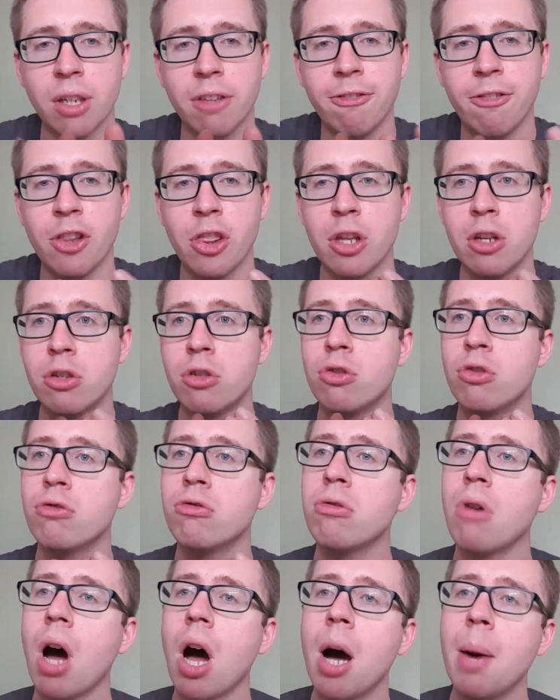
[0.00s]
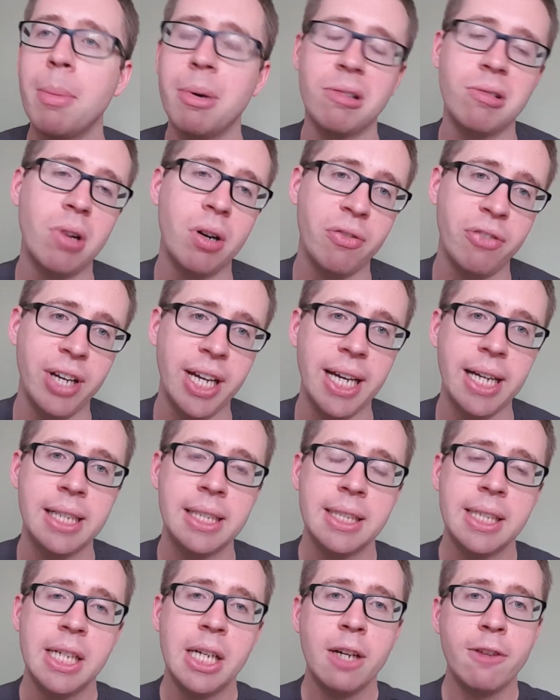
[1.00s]
for the drama of it,
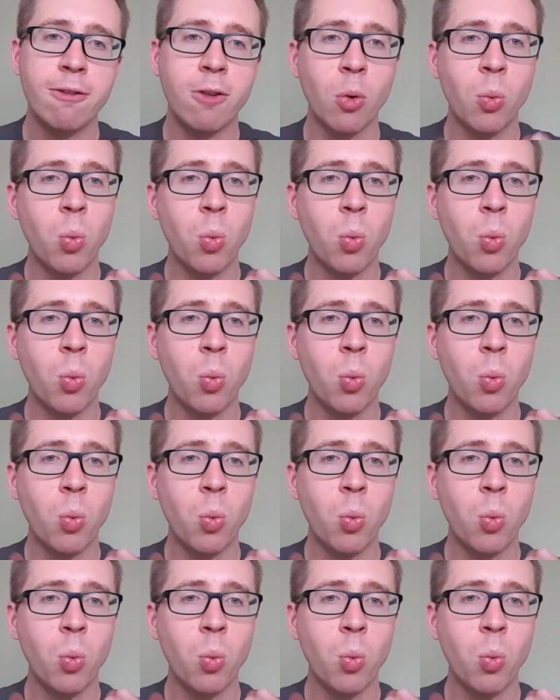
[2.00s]
for